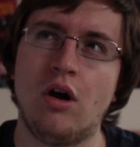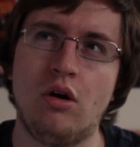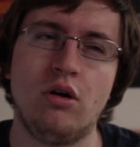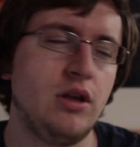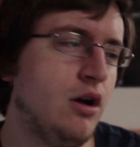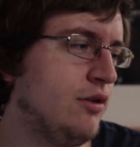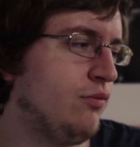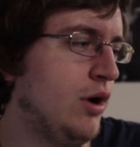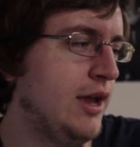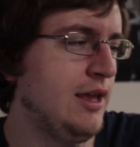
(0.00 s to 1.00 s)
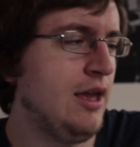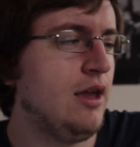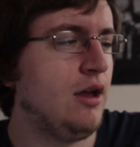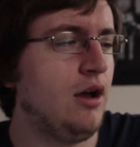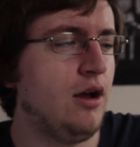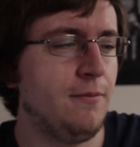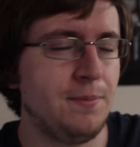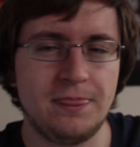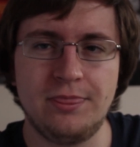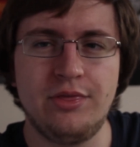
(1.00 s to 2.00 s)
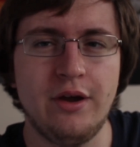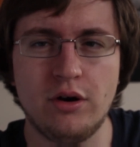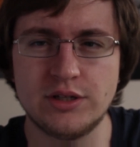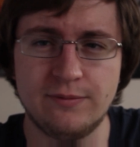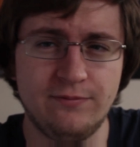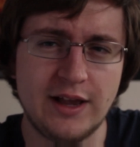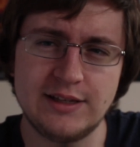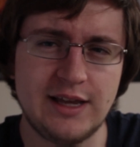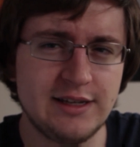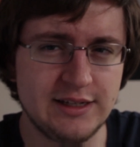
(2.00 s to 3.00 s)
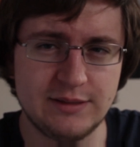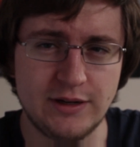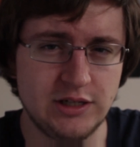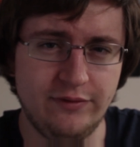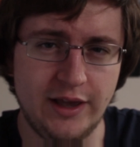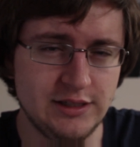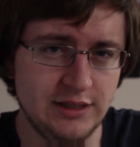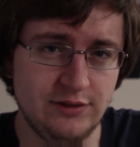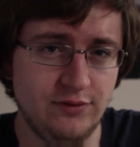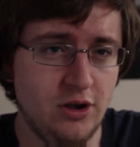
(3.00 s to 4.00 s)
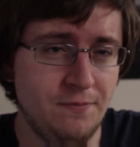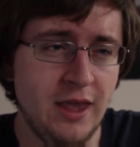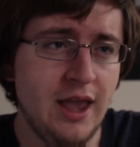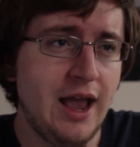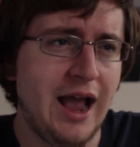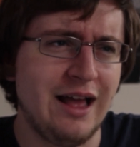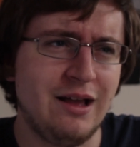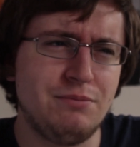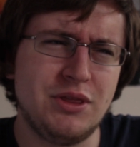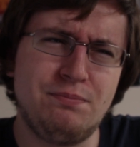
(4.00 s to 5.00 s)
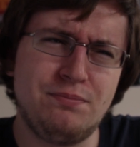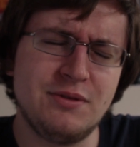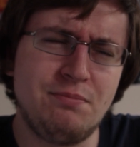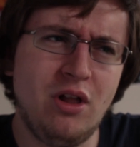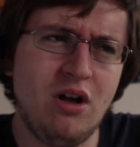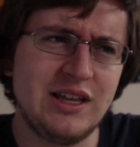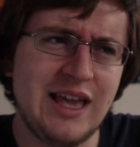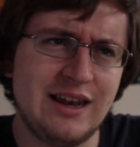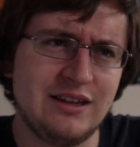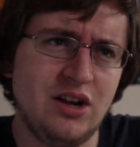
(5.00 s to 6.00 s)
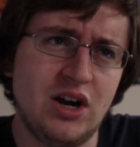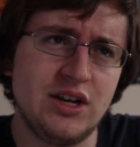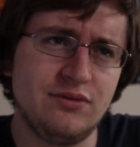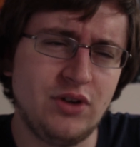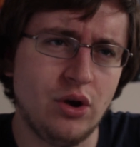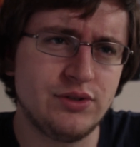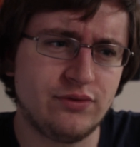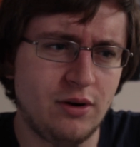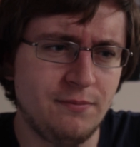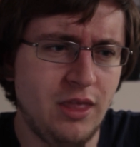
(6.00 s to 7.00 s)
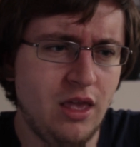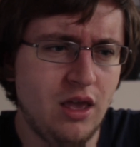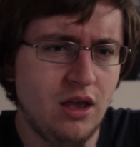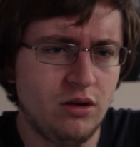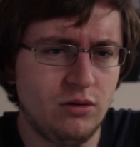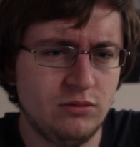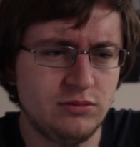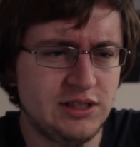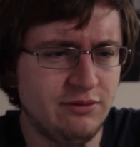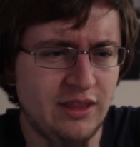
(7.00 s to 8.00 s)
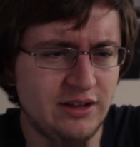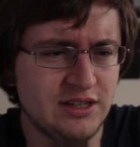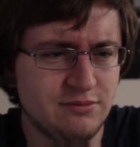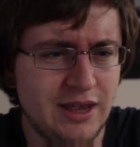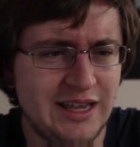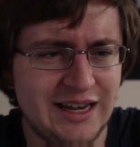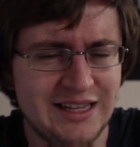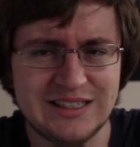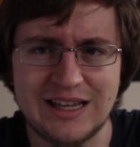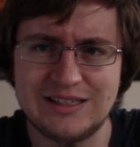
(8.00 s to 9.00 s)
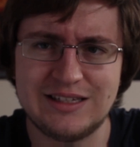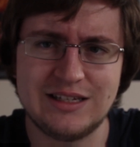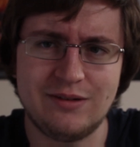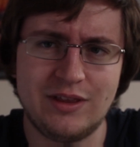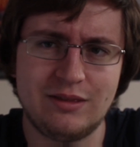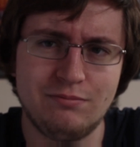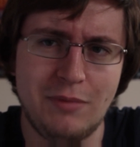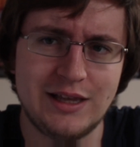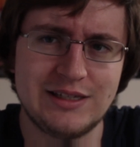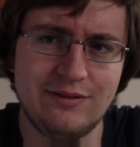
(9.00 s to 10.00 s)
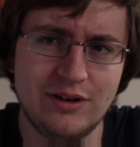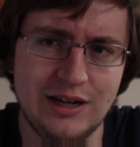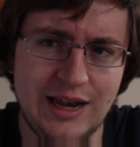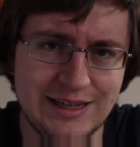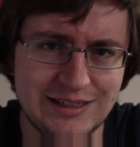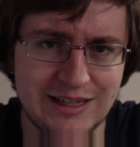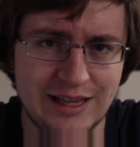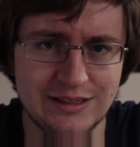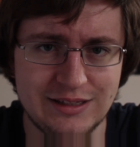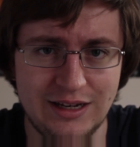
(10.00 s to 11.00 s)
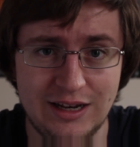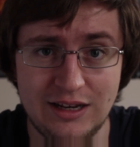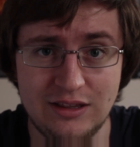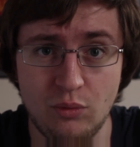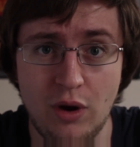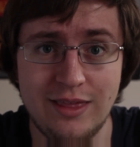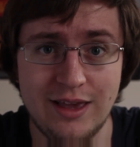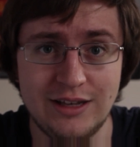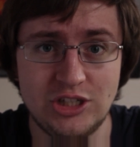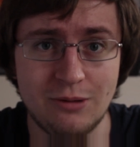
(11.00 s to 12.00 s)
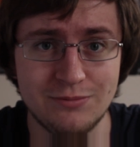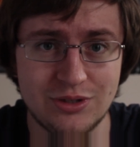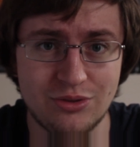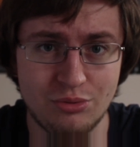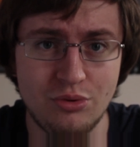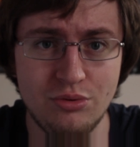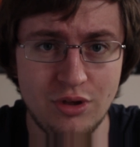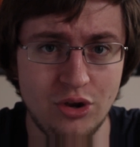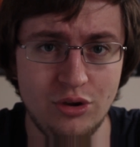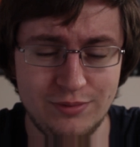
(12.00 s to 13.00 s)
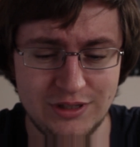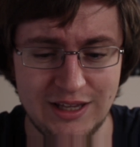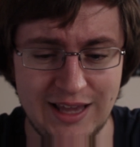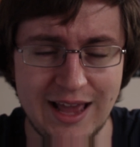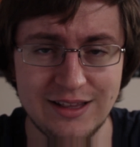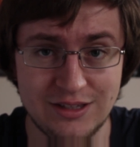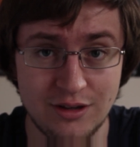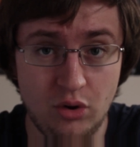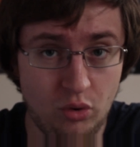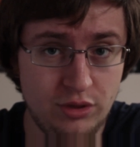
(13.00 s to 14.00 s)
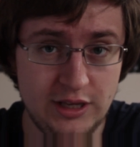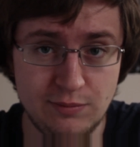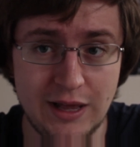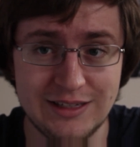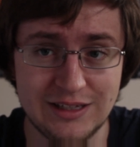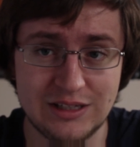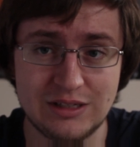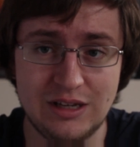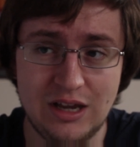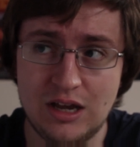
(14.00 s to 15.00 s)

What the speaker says: horror kind of way. There are some fantastic special effects in this film, but the plot again kind of goes from something that doesn't make any sense to something that makes even less sense, and it, the way that it jumps through the hoops to get to all these places